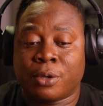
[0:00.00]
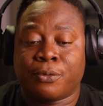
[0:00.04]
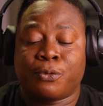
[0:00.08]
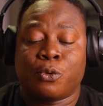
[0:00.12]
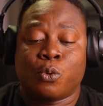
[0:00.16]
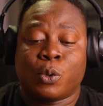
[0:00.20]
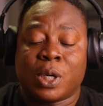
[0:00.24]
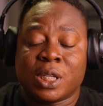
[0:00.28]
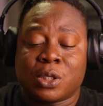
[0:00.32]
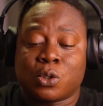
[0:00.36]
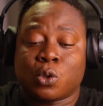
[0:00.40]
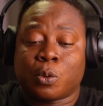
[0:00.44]
If
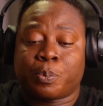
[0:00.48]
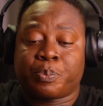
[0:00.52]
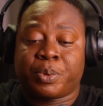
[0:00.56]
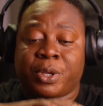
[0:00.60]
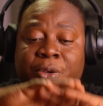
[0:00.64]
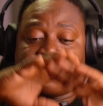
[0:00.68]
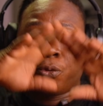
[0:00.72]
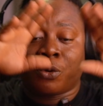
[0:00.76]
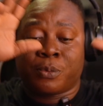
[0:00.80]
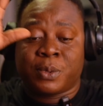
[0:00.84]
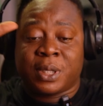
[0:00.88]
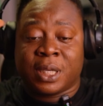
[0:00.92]
you want to
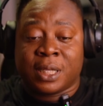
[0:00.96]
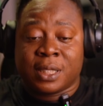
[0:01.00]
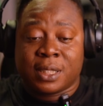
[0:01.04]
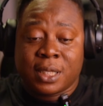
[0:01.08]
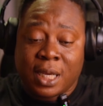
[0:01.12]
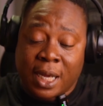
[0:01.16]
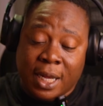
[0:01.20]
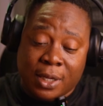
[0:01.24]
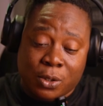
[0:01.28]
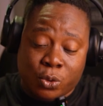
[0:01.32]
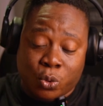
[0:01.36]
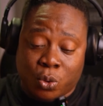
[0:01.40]
pick from the
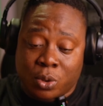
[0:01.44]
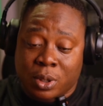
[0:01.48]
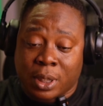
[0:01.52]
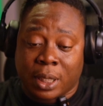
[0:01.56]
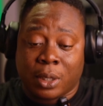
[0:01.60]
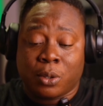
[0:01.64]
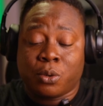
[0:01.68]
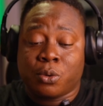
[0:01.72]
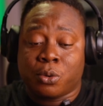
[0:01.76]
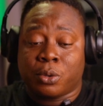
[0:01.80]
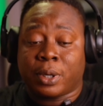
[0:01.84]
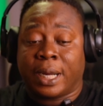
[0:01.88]
entire
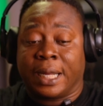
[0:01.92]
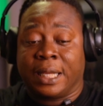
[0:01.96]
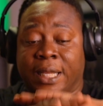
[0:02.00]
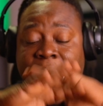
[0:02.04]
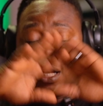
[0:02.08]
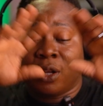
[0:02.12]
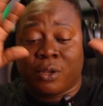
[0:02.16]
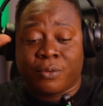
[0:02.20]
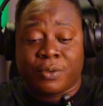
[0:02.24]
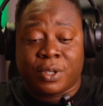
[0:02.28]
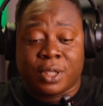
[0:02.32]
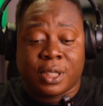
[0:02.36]
total, at the
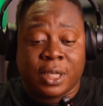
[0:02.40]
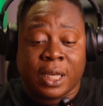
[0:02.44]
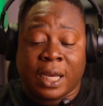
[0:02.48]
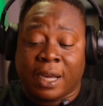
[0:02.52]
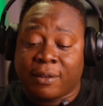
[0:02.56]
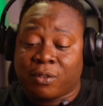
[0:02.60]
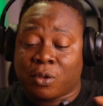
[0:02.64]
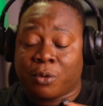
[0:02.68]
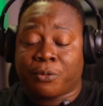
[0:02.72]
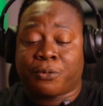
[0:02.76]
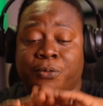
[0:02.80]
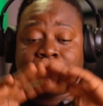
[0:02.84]
end of the day,
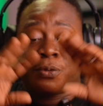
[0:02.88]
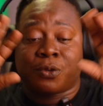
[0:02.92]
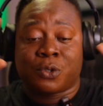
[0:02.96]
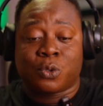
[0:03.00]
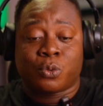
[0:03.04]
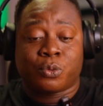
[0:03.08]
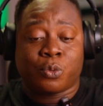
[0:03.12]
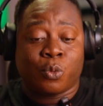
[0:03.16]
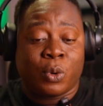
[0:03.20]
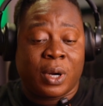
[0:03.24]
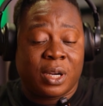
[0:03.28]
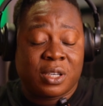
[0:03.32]
out of
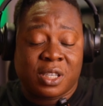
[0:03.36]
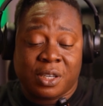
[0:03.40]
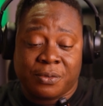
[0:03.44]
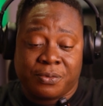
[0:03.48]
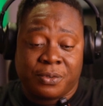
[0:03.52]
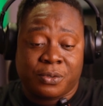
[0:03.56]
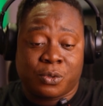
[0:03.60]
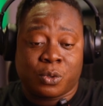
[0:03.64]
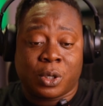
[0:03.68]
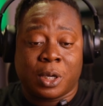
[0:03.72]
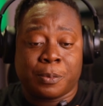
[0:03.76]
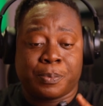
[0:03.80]

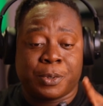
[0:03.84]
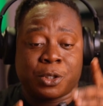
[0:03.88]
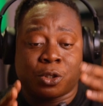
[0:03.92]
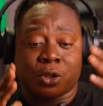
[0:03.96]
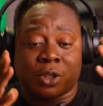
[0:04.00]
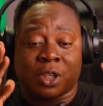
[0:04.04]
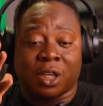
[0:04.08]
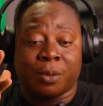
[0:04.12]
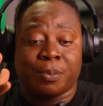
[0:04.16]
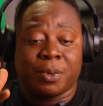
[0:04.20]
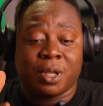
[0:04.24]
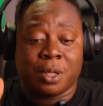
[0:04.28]
151
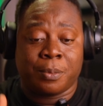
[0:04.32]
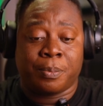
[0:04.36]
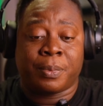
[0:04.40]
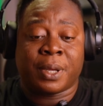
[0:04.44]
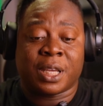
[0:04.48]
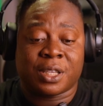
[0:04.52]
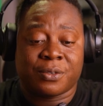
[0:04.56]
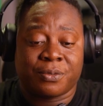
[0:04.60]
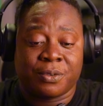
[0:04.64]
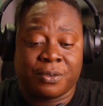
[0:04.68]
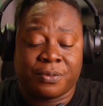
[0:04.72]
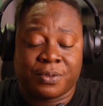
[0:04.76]
pictures, give me the
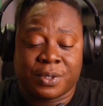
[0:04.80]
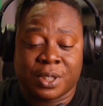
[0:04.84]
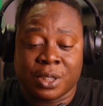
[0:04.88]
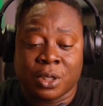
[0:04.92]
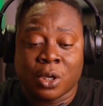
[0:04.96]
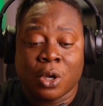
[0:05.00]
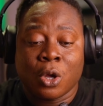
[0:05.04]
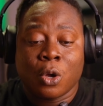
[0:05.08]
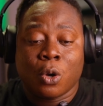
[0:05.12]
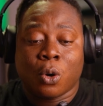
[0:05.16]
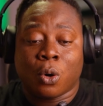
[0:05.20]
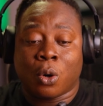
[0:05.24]
best 50,
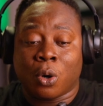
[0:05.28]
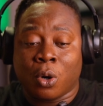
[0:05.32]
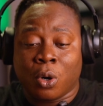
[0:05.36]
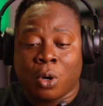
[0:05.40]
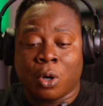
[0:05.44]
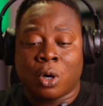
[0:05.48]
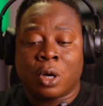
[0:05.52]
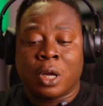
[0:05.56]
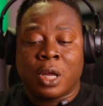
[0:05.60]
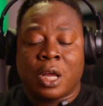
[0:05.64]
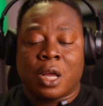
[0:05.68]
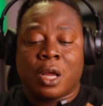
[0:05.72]

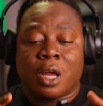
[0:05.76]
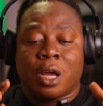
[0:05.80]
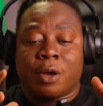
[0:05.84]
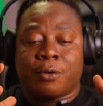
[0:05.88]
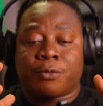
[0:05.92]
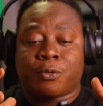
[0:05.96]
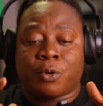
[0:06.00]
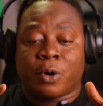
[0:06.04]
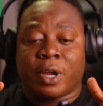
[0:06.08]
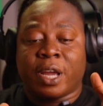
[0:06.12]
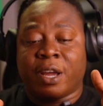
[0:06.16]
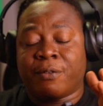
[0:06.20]
or
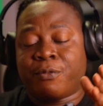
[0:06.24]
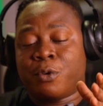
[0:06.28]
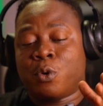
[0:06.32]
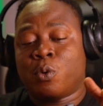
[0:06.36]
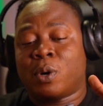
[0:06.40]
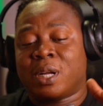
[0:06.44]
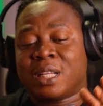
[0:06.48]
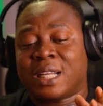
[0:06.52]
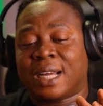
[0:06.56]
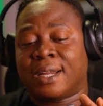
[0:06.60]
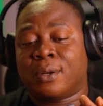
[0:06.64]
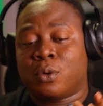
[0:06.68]
for
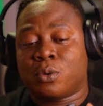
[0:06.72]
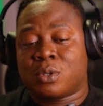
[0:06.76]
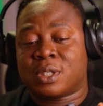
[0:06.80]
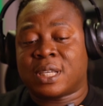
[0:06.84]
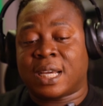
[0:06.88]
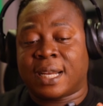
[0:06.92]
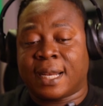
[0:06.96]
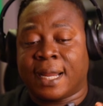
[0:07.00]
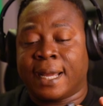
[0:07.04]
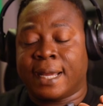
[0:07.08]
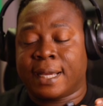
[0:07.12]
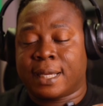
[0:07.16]
everyone that looks
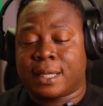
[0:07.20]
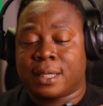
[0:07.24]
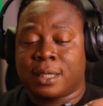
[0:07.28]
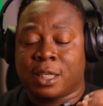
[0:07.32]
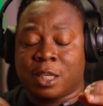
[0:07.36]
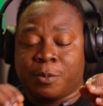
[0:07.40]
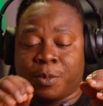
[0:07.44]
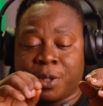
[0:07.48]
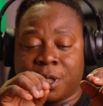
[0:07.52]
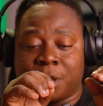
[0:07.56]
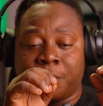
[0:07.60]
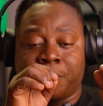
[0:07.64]
alike,
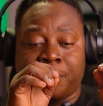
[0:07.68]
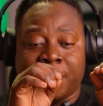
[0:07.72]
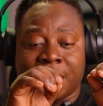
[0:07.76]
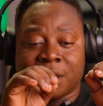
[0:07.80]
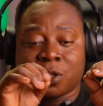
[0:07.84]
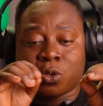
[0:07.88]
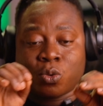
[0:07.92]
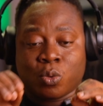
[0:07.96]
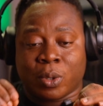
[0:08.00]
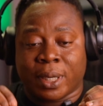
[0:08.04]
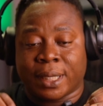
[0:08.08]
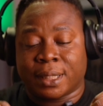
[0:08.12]
give me the
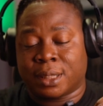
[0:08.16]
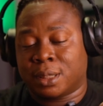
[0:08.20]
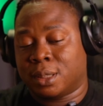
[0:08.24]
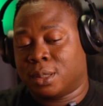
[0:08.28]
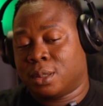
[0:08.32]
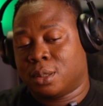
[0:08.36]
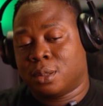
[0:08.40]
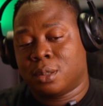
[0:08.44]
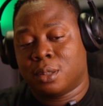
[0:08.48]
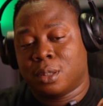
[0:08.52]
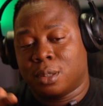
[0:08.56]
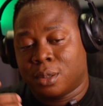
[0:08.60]
best one.
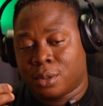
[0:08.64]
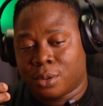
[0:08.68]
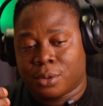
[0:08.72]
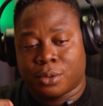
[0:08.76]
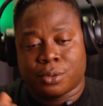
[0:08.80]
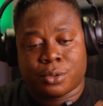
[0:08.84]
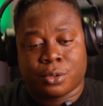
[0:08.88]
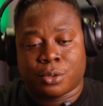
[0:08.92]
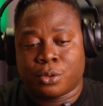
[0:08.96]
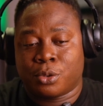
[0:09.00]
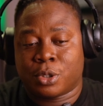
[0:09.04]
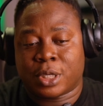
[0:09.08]

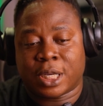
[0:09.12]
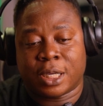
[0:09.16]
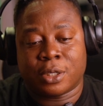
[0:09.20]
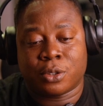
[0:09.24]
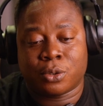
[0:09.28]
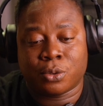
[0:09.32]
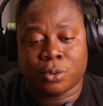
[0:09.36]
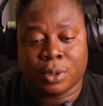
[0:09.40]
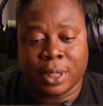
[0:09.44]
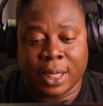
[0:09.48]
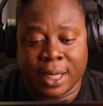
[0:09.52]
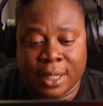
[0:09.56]
So you can
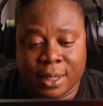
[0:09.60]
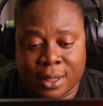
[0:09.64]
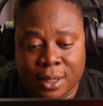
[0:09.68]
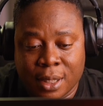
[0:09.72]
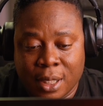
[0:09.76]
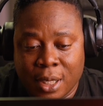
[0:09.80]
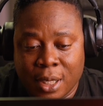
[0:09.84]
do that.